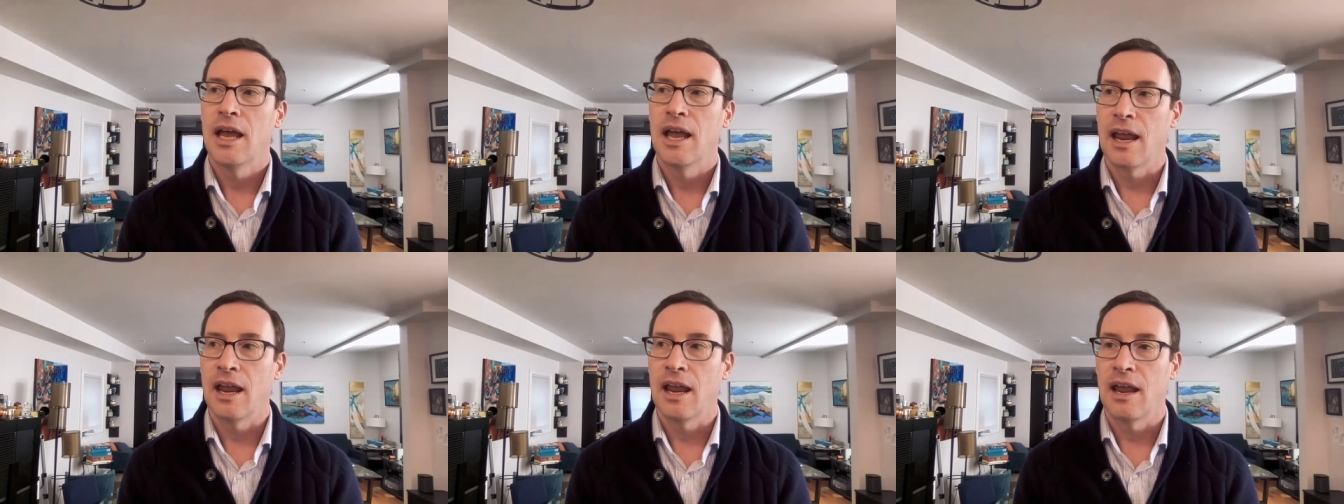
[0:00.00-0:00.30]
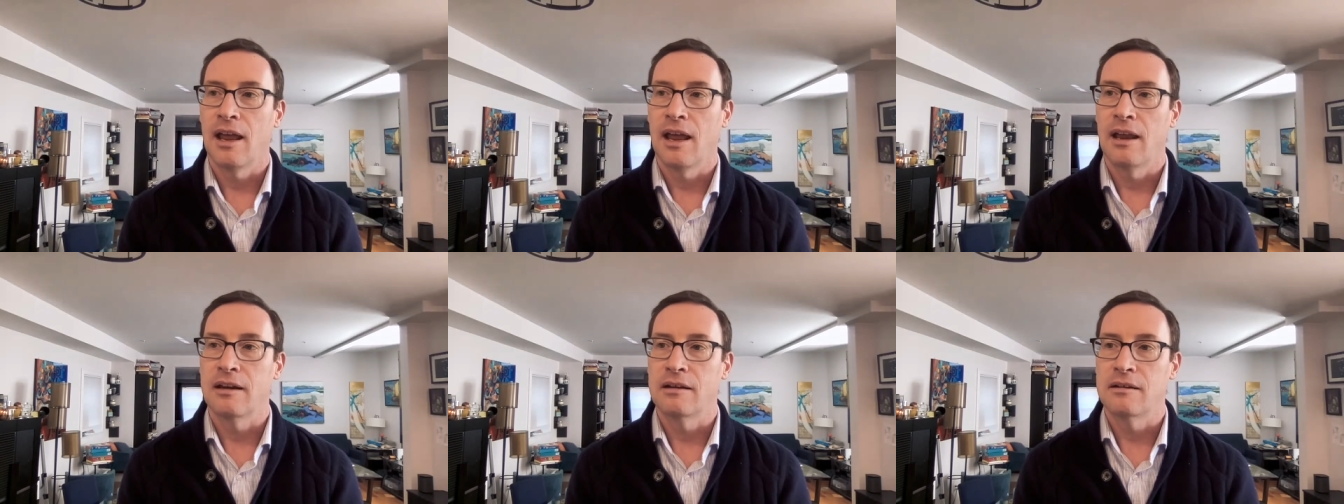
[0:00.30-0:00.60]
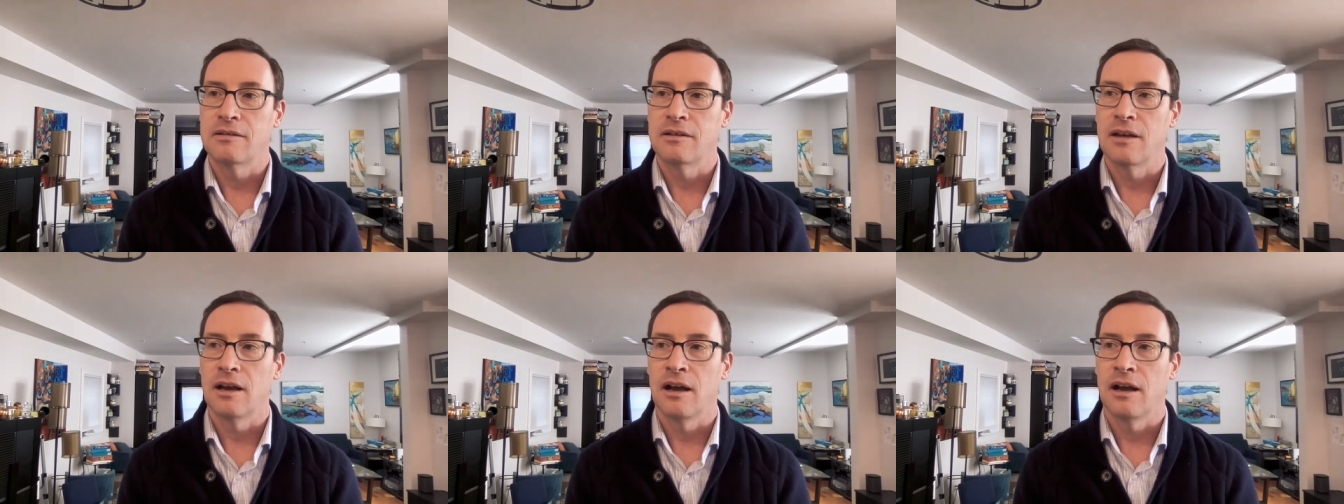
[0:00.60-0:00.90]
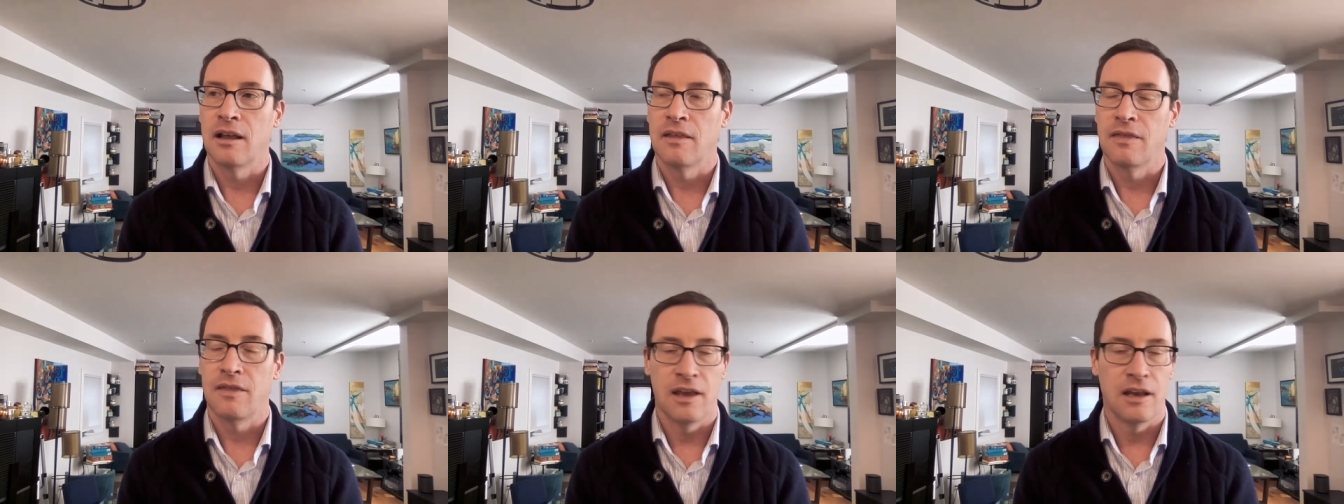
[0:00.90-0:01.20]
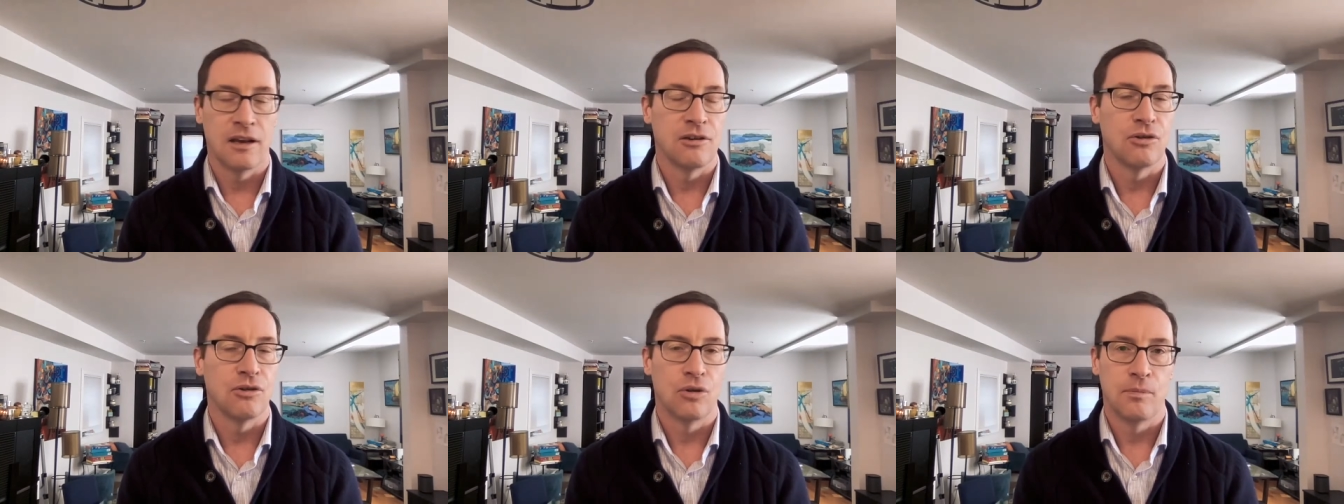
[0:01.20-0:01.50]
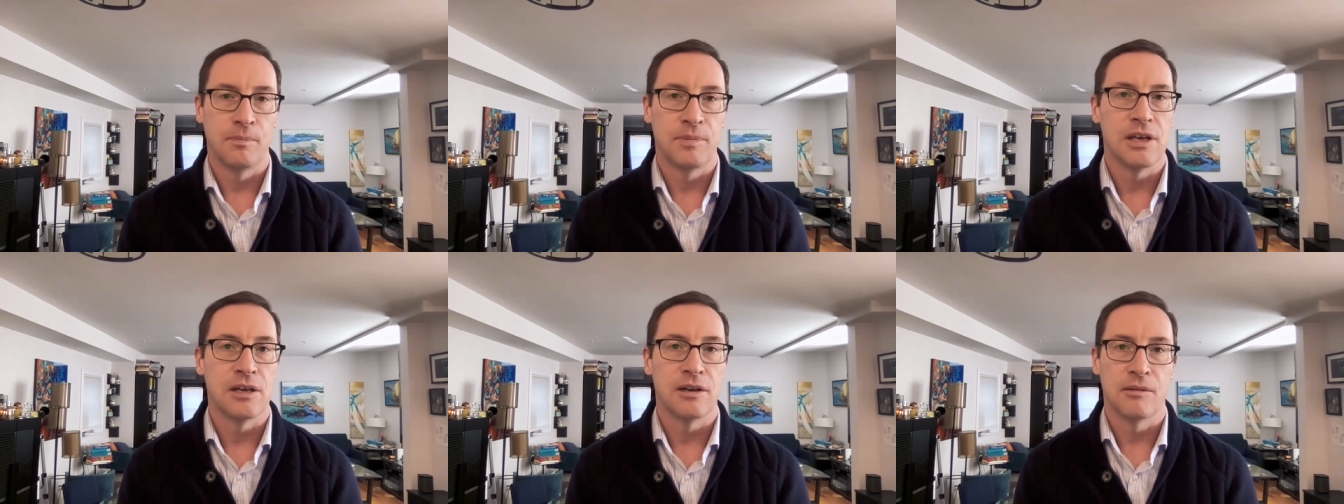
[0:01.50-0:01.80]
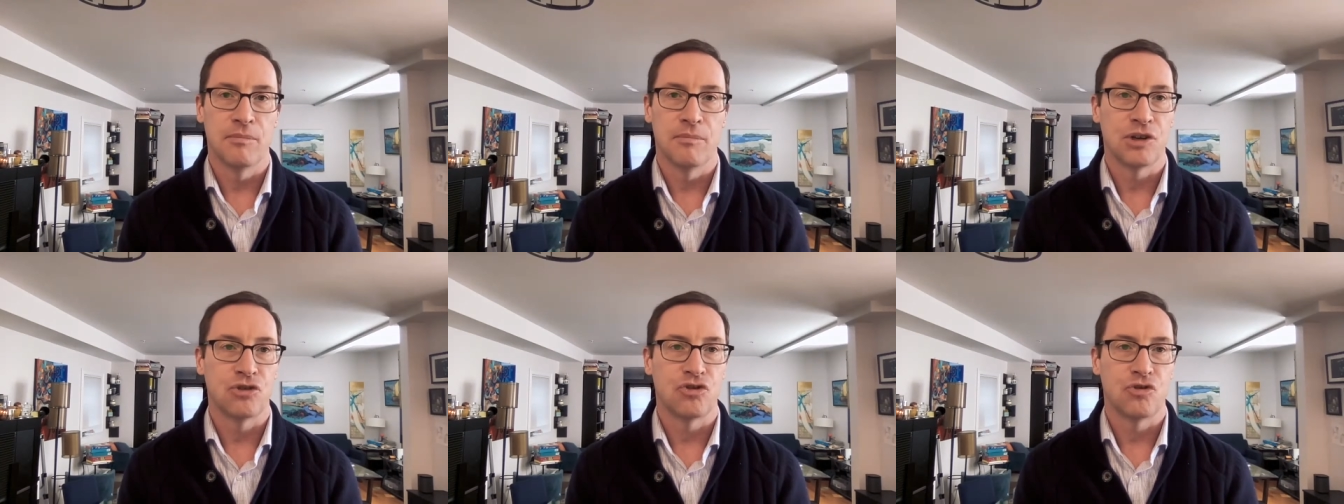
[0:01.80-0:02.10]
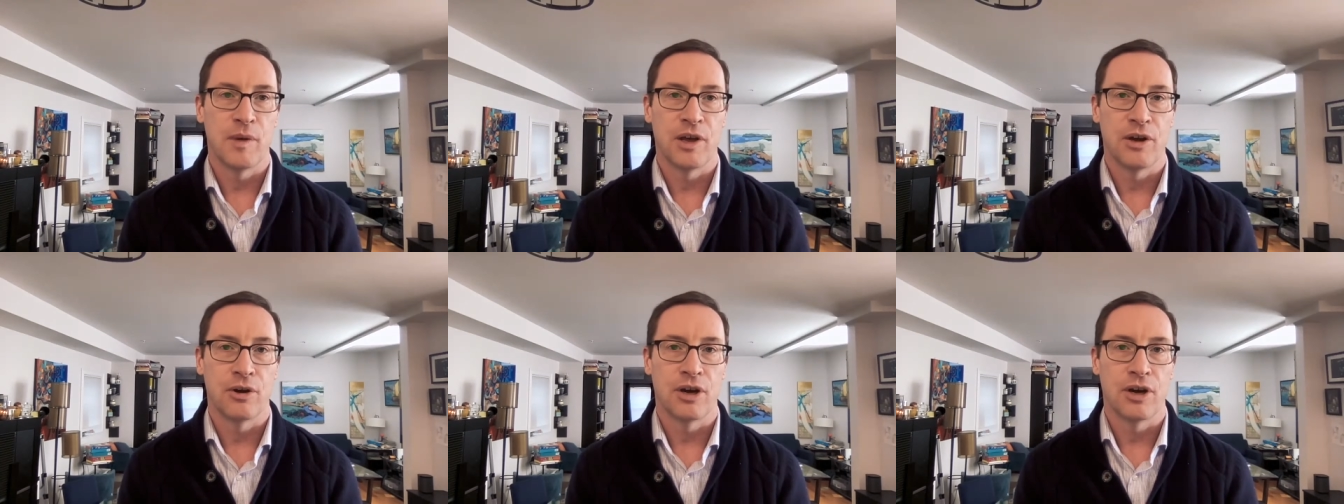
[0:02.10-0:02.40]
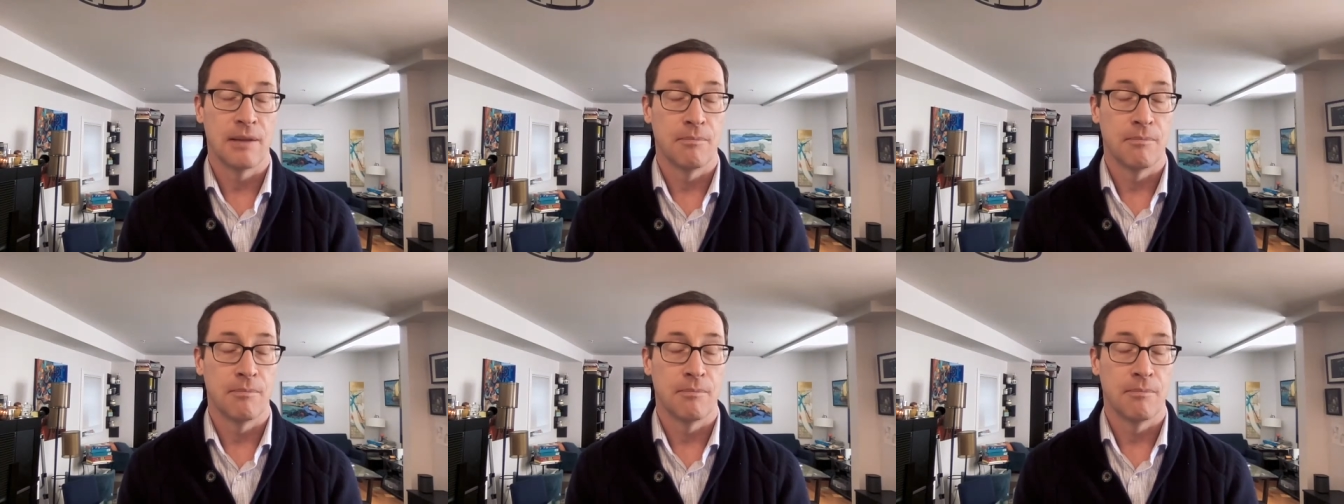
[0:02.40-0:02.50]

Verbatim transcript: and uh, then you'll be in a much better